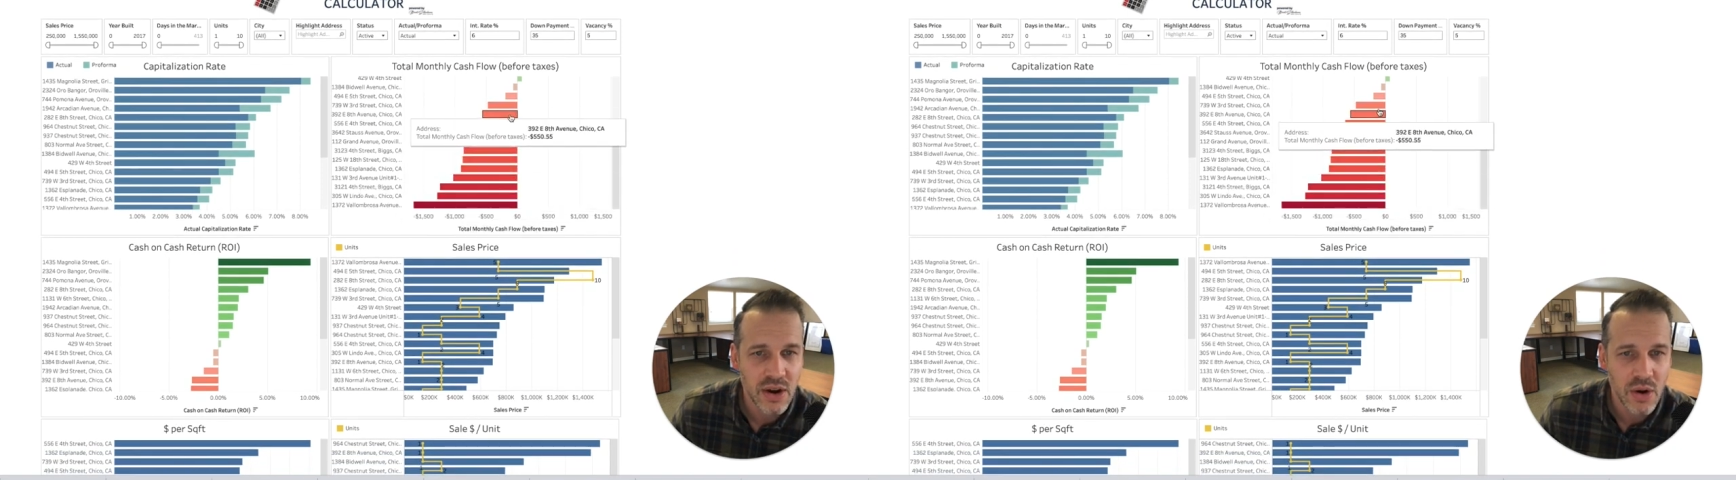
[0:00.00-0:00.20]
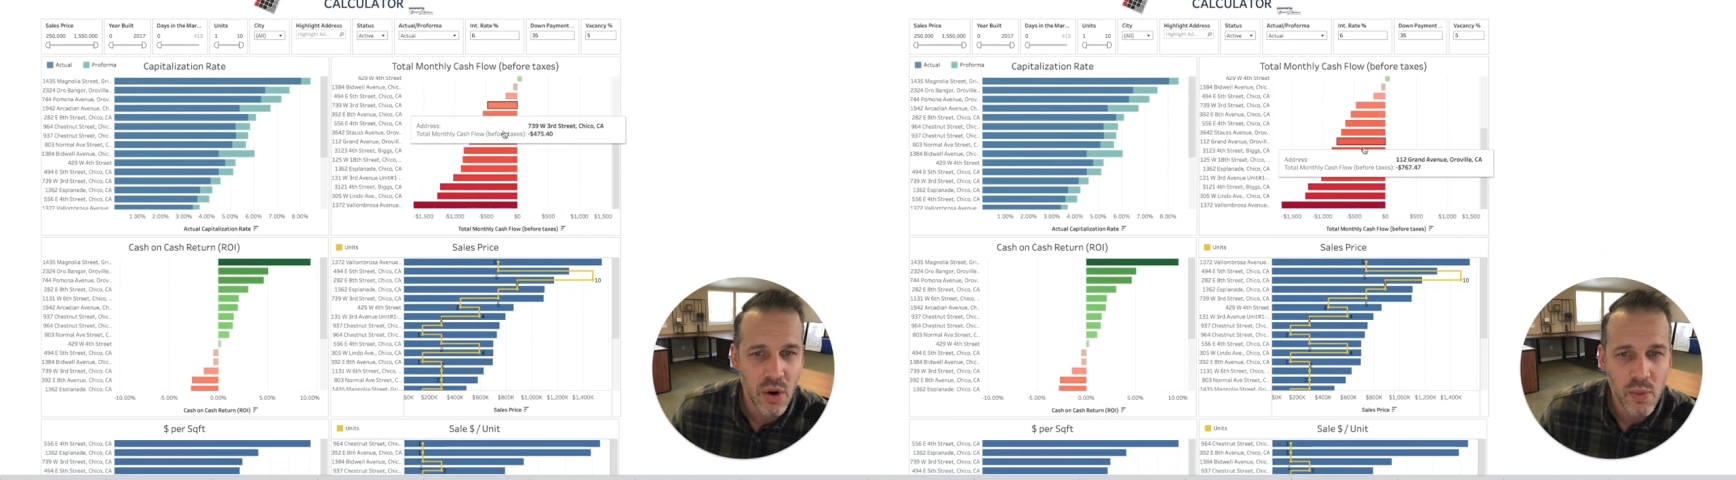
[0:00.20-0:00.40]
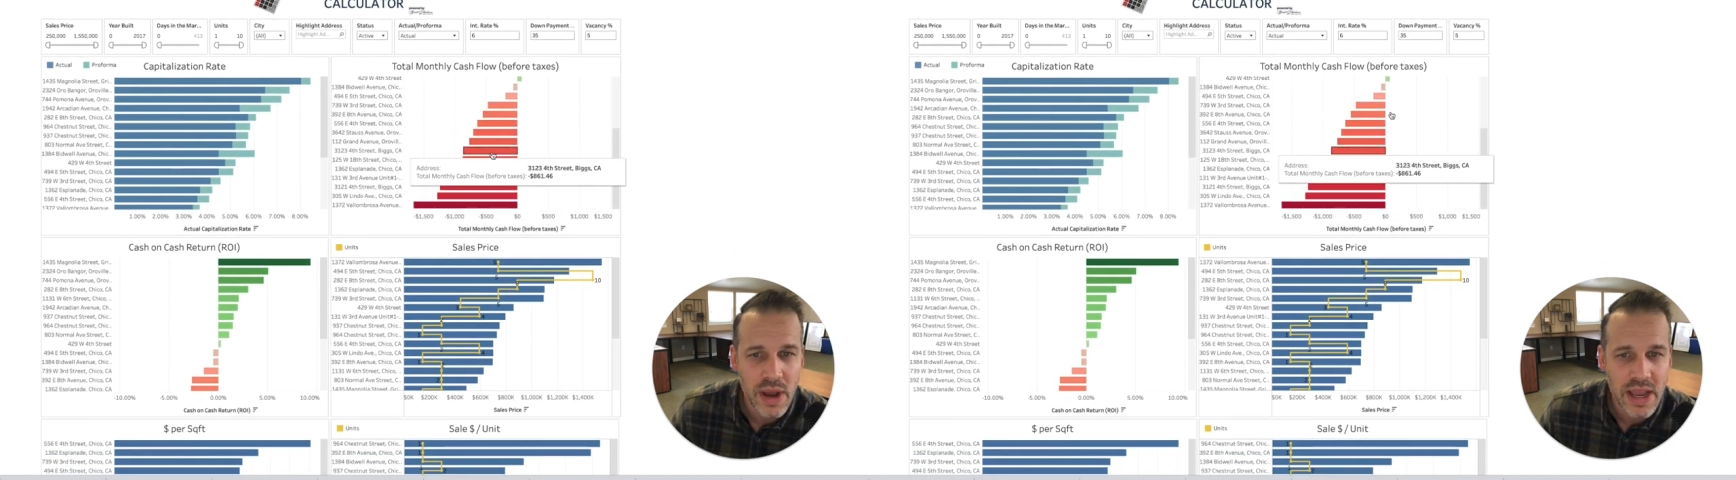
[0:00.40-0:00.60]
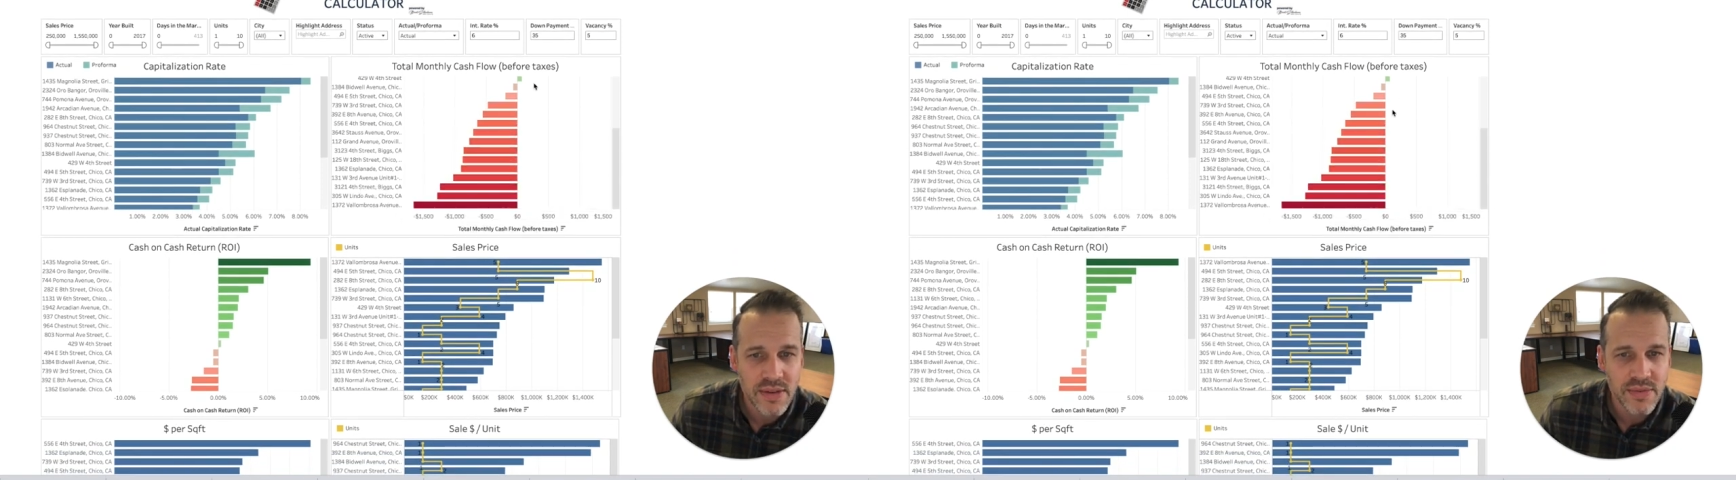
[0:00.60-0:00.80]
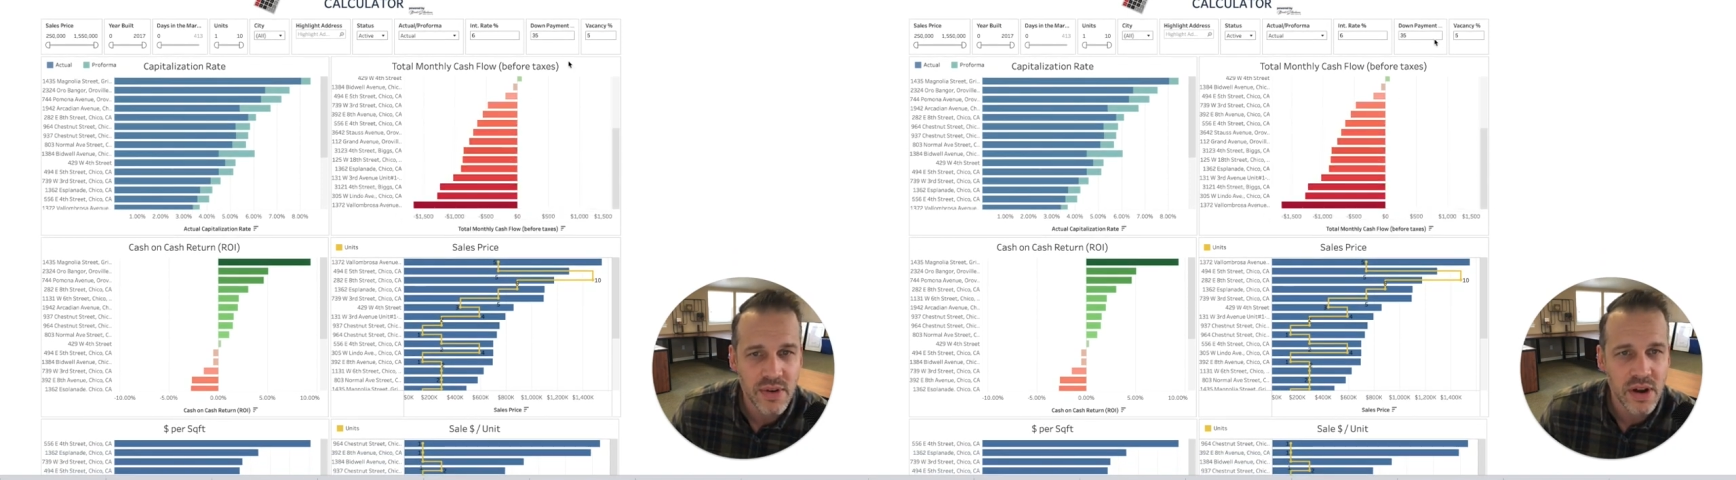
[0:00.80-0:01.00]
away
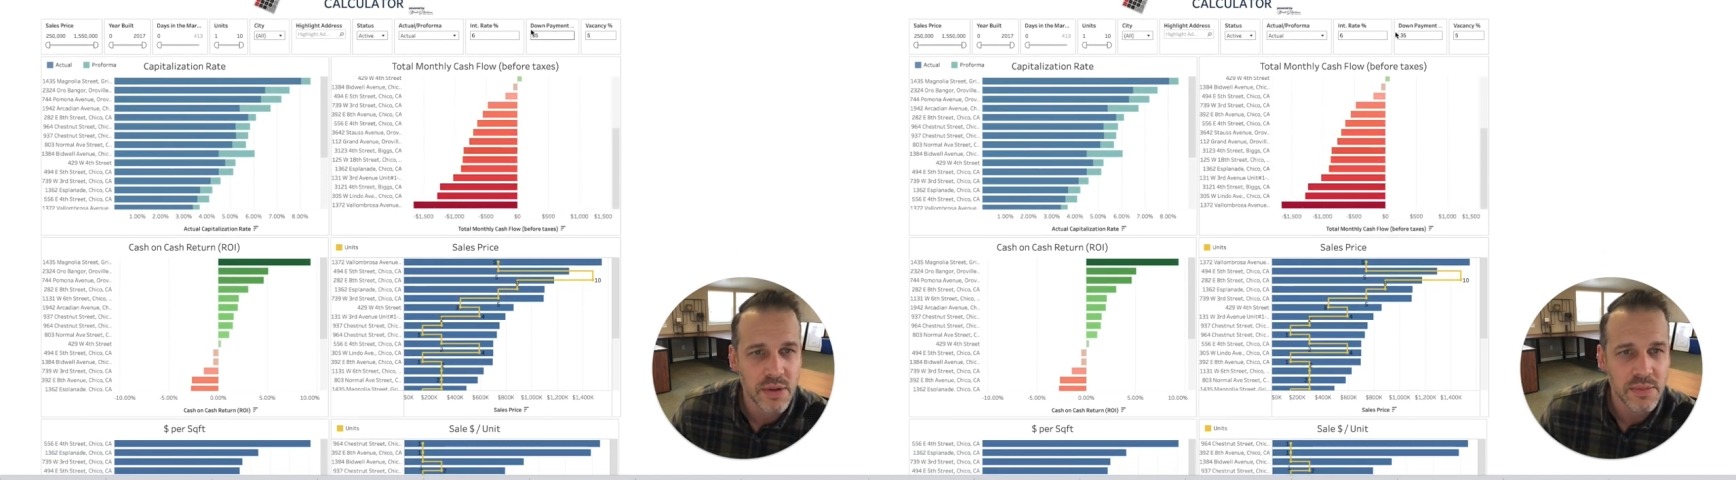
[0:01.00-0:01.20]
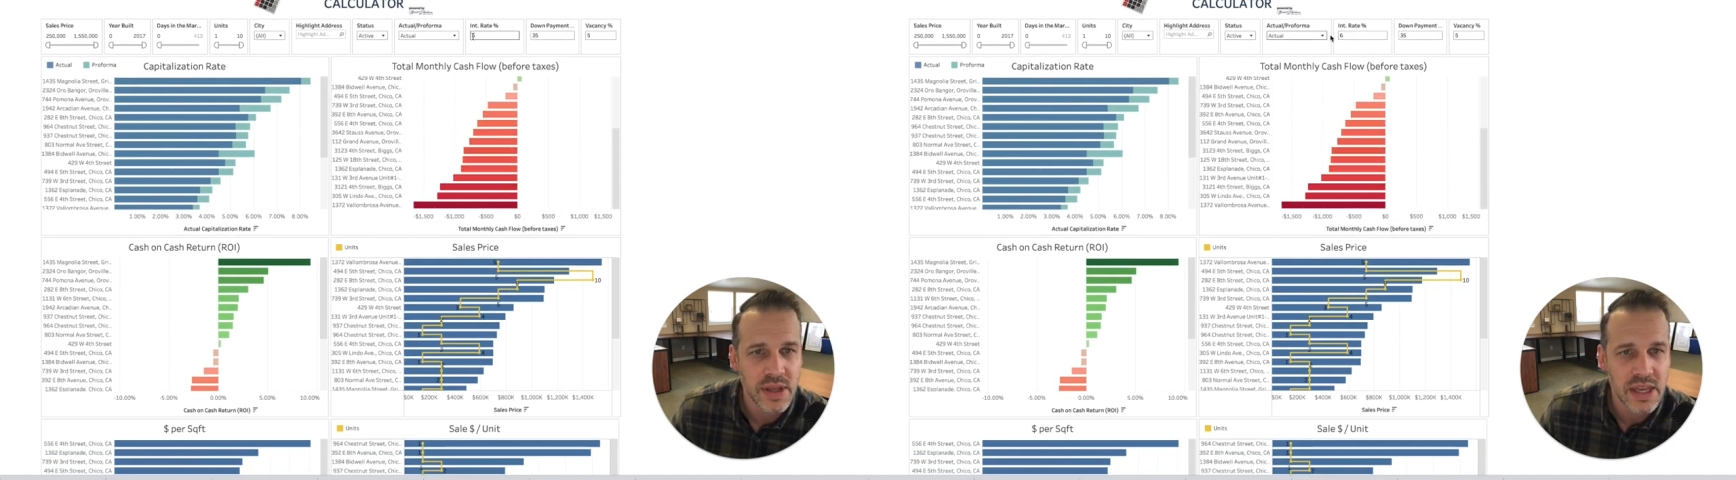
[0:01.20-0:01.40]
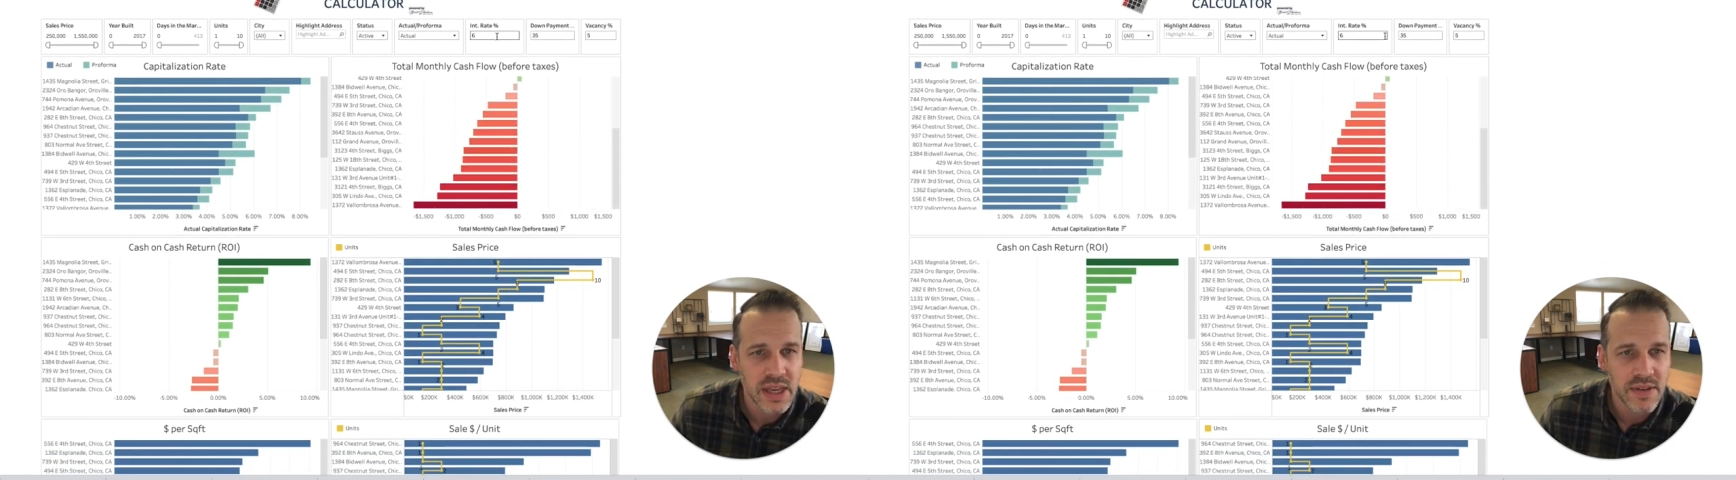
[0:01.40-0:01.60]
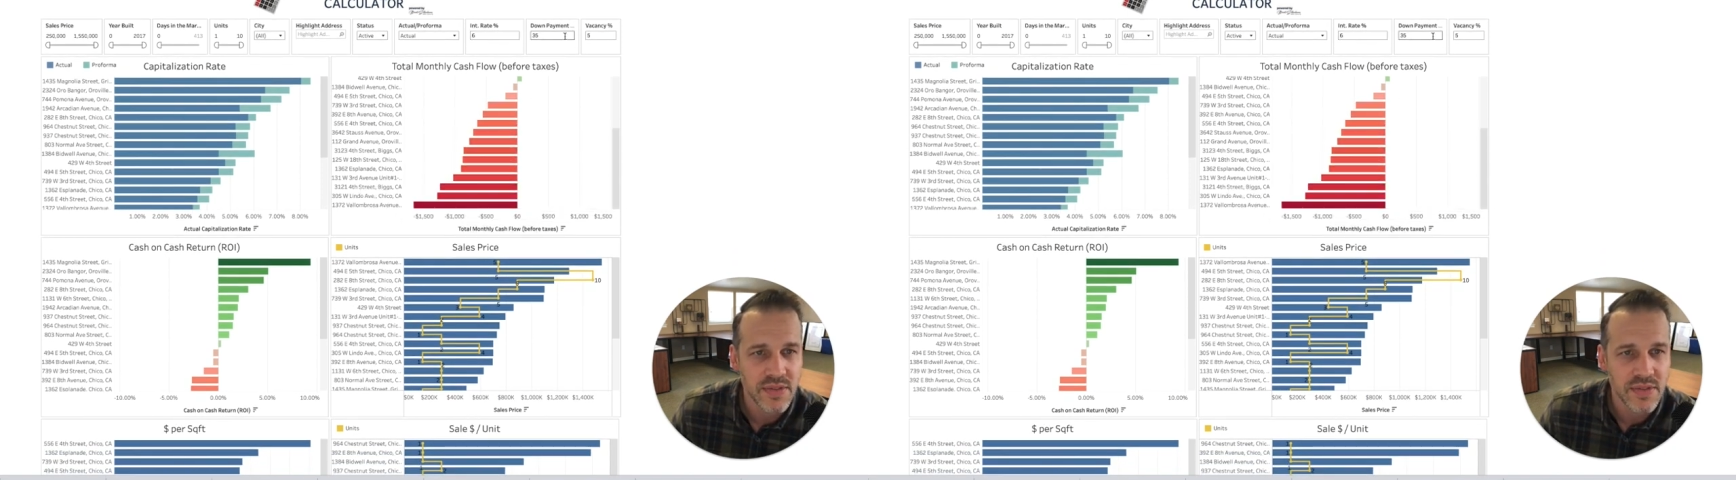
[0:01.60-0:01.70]
from if